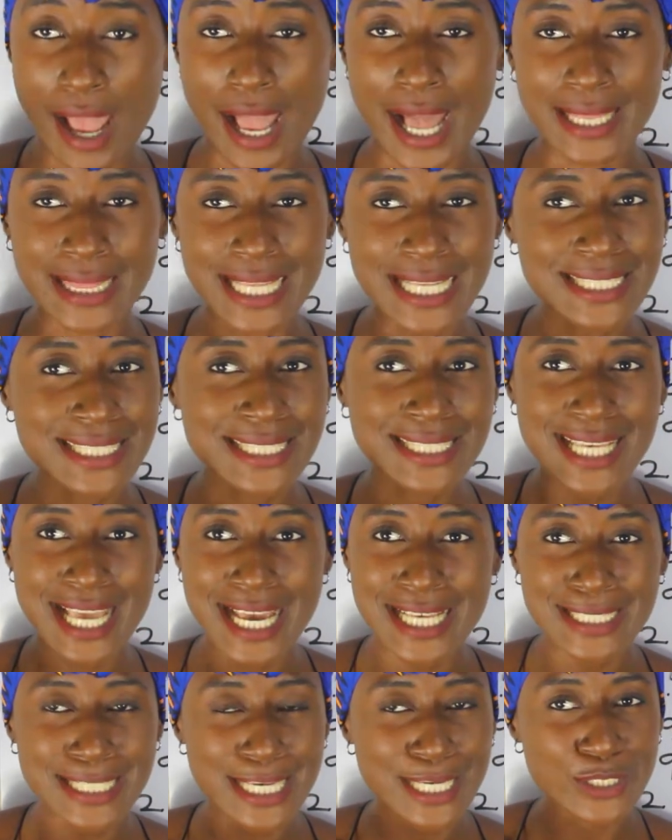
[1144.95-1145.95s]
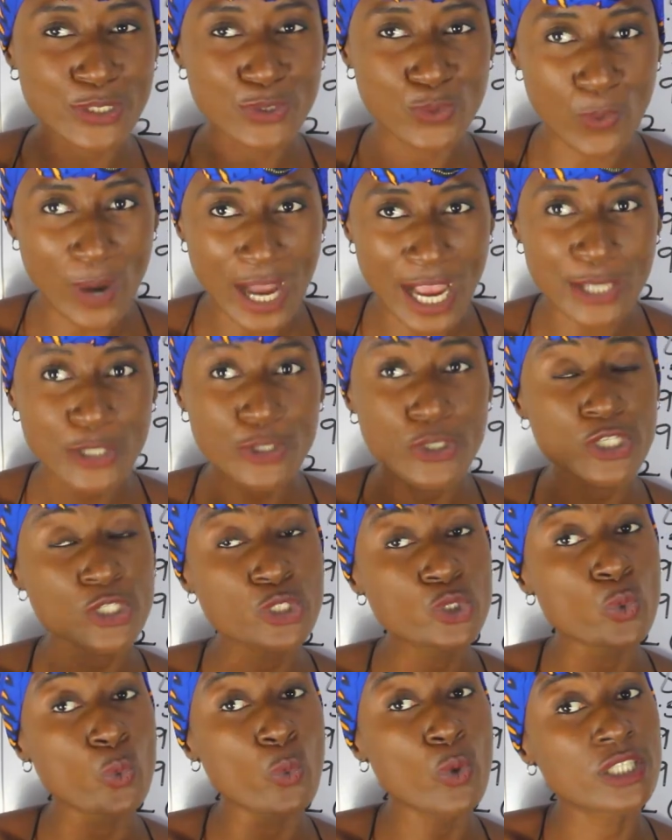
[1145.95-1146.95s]
And that is the essence why you
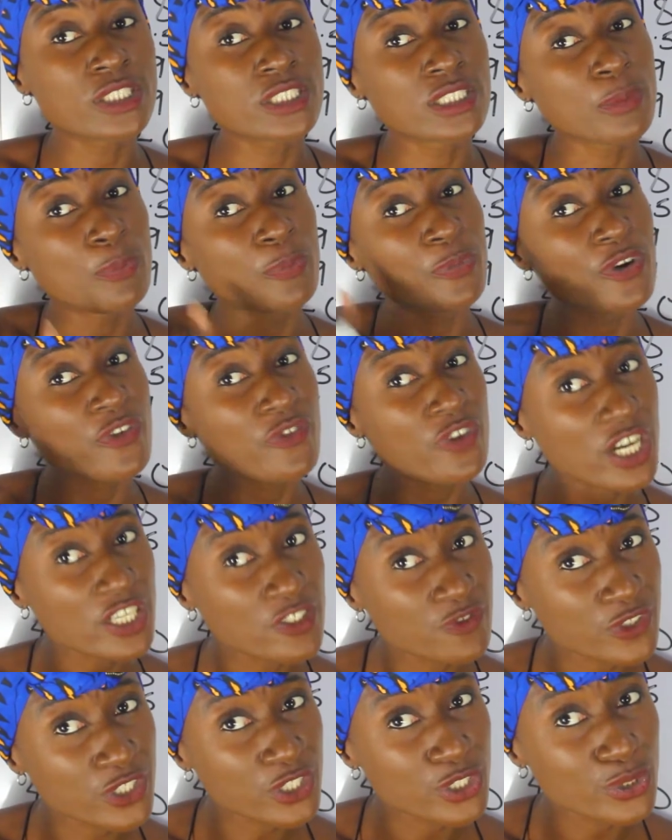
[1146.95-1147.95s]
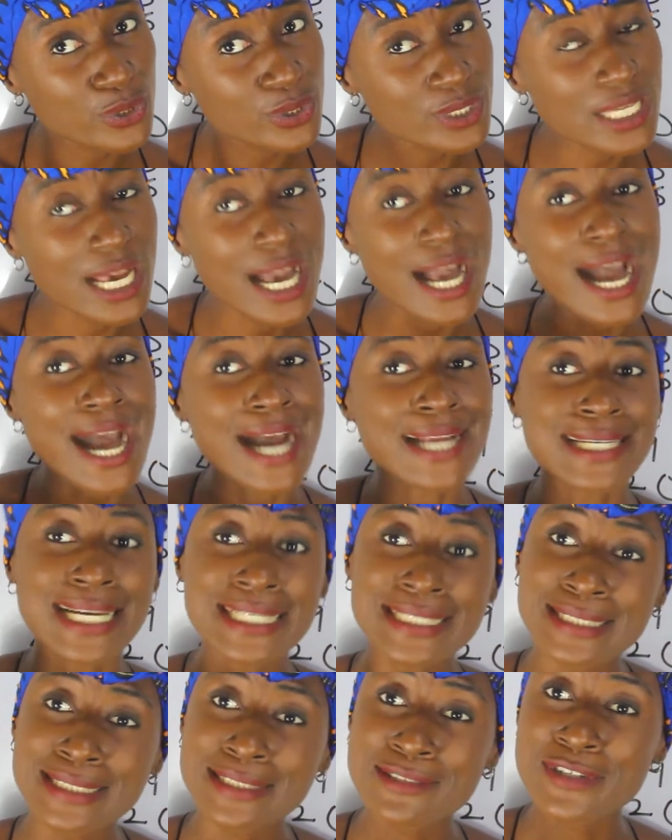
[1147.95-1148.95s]
need to watch the previous videos, and
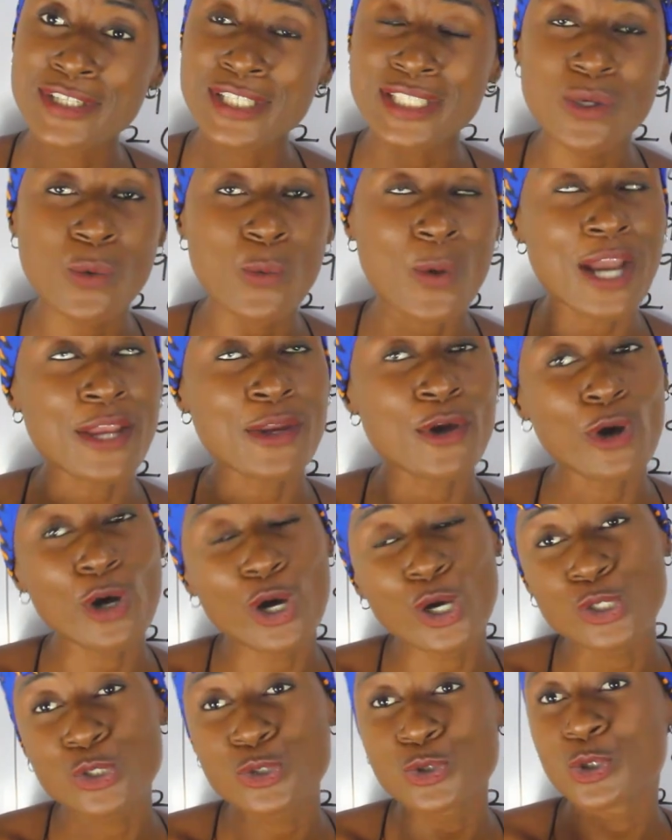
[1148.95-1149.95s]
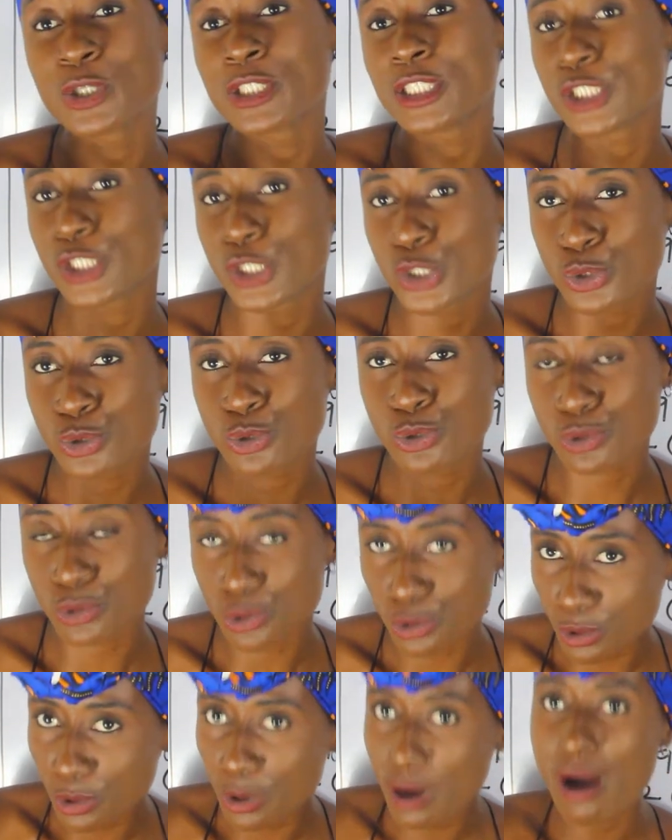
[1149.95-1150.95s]
that is the reason why you also need
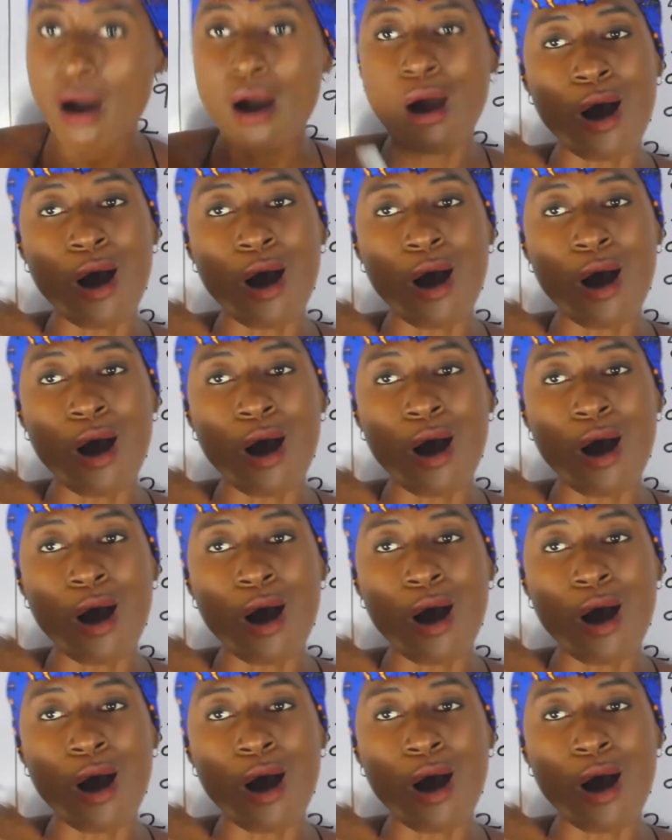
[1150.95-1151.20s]
to